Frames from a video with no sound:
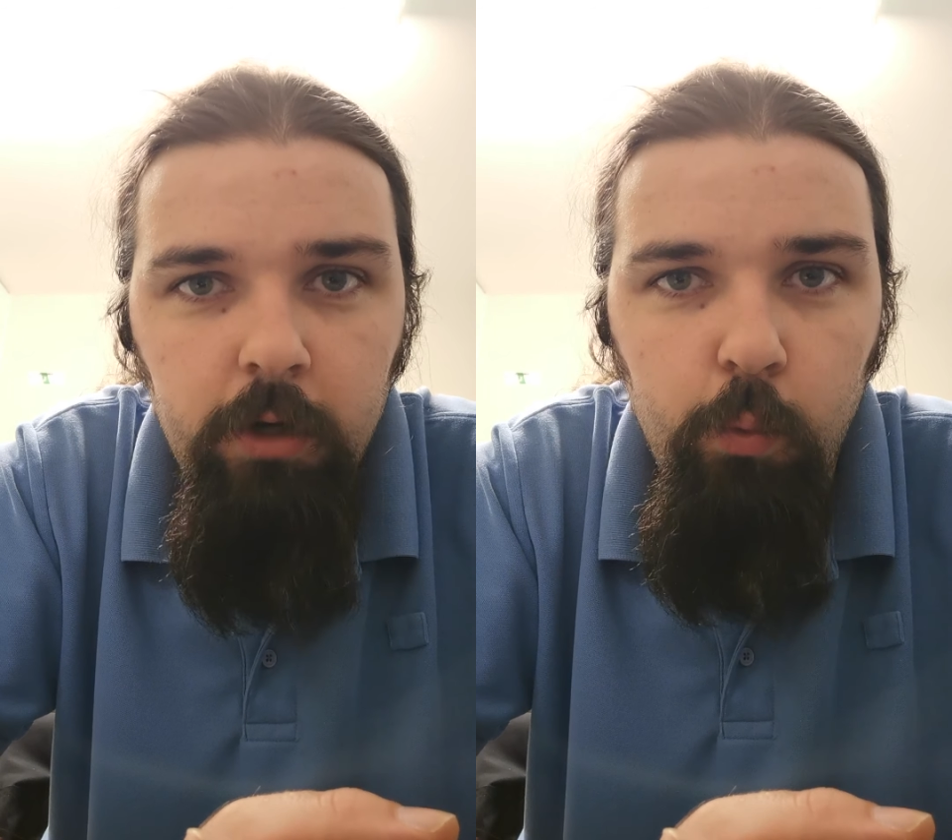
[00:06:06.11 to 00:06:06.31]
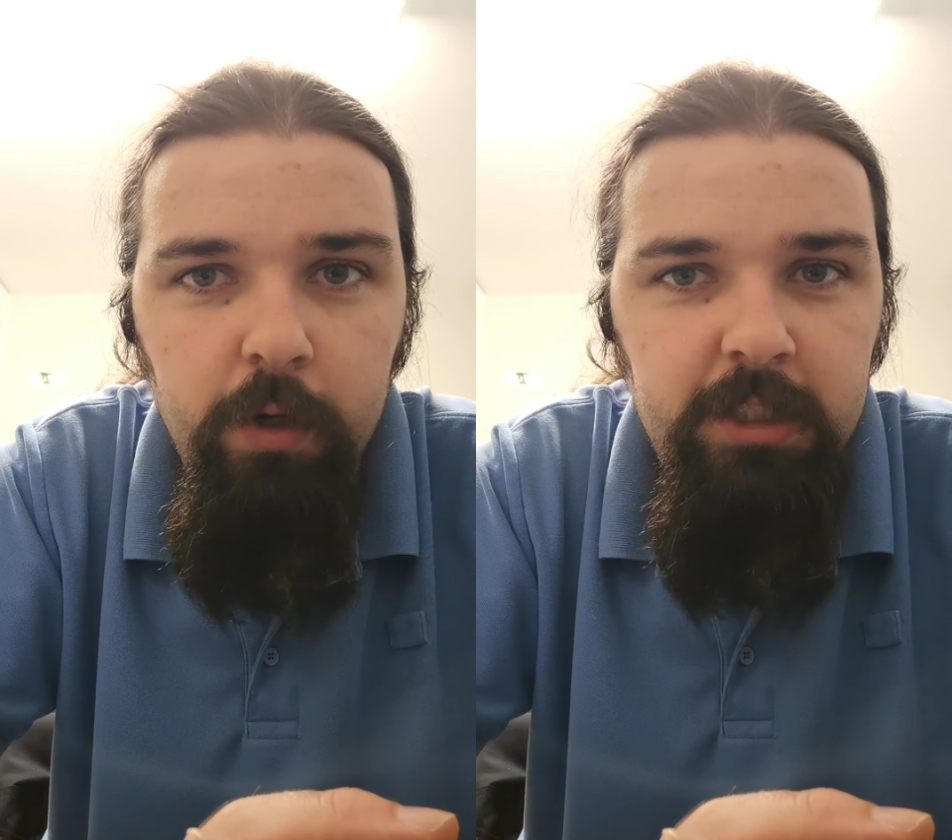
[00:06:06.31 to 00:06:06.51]

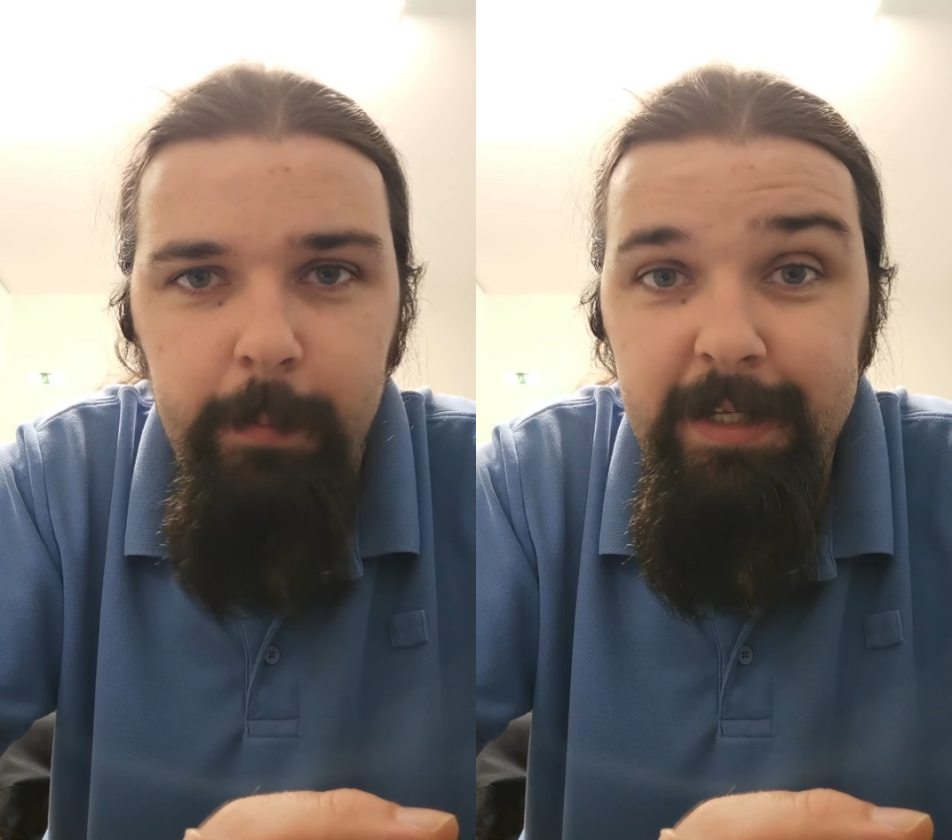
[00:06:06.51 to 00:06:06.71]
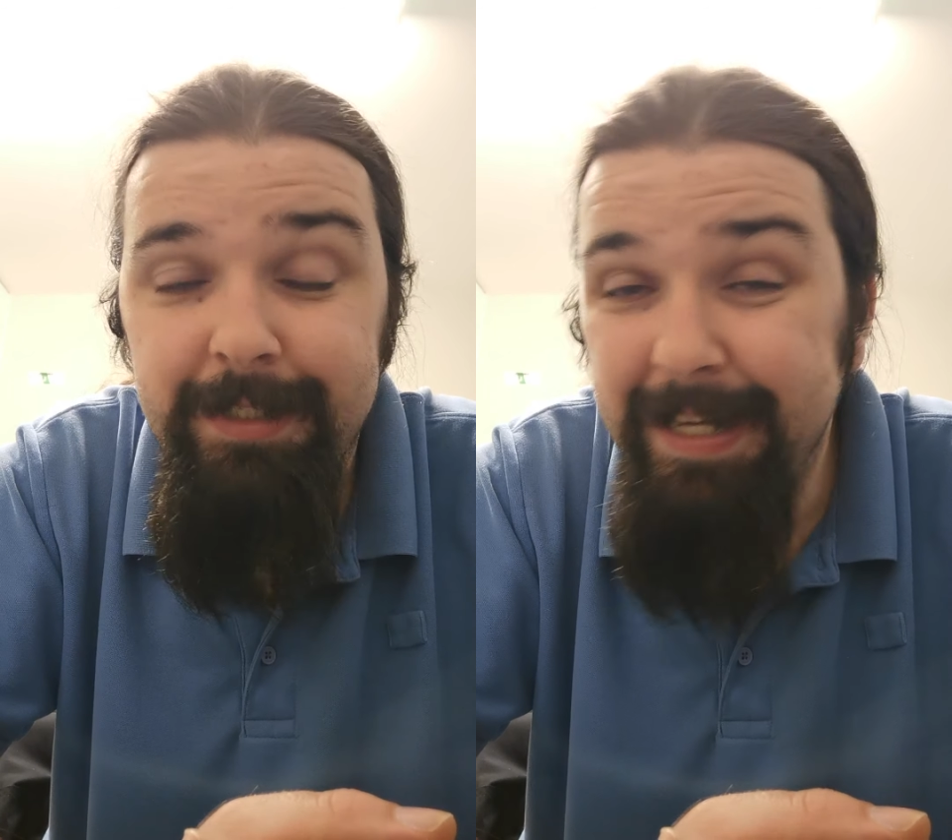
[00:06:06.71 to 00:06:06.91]
who wants
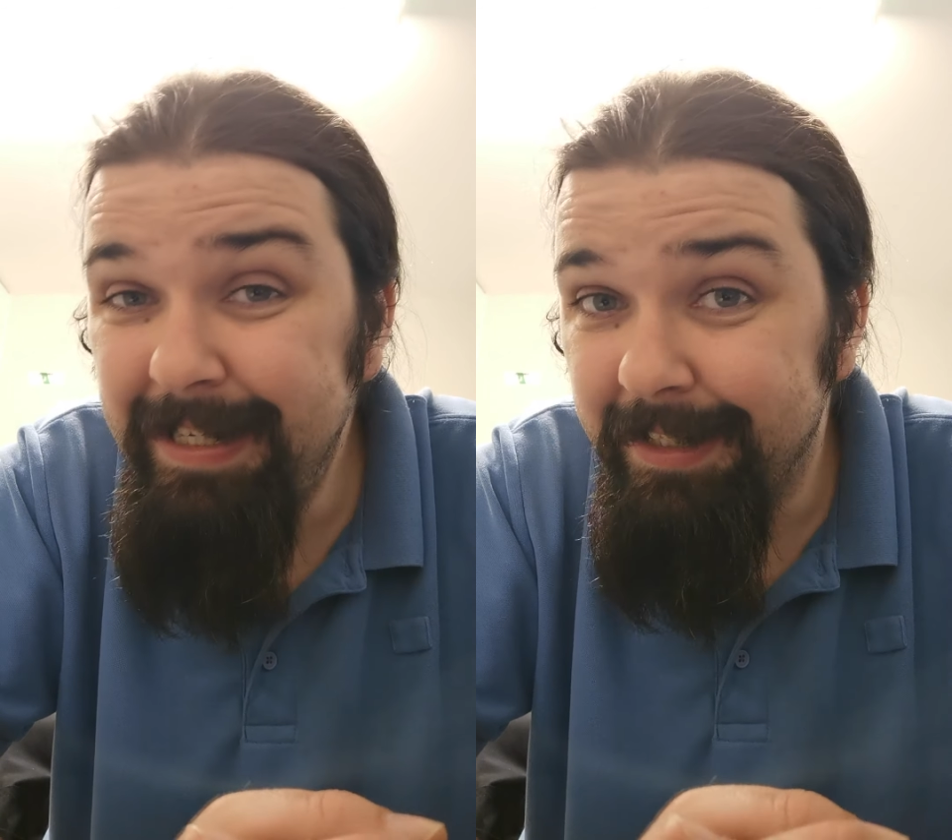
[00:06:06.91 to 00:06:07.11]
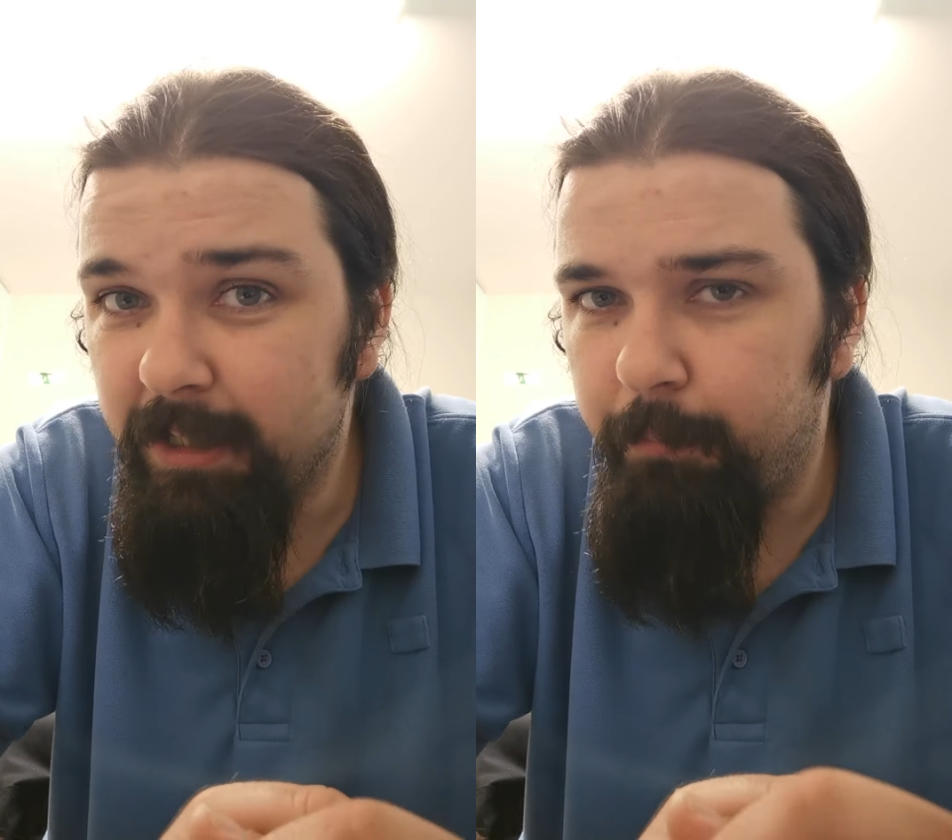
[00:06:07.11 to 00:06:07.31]
to be
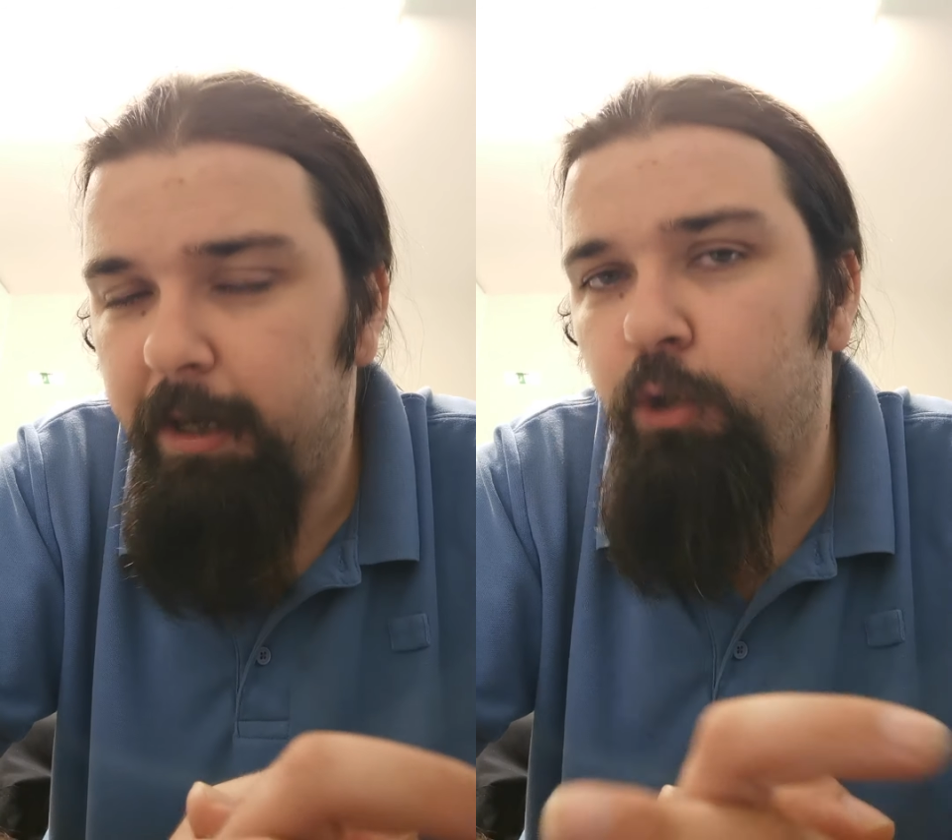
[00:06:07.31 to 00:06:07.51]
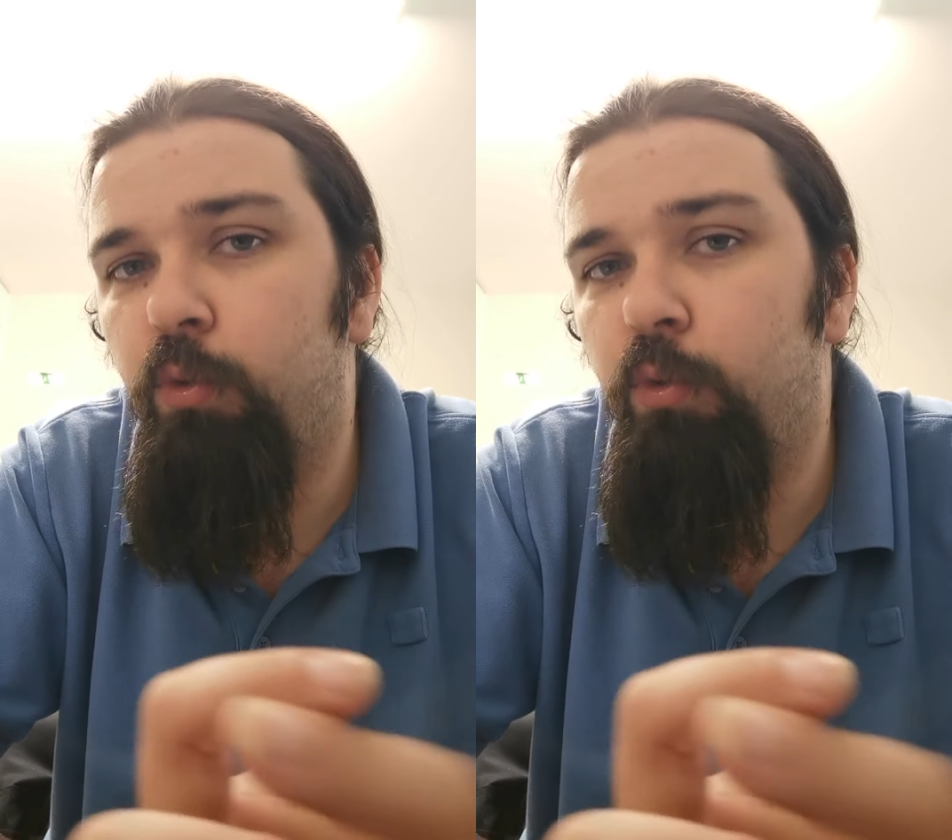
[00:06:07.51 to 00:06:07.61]
seen as somebody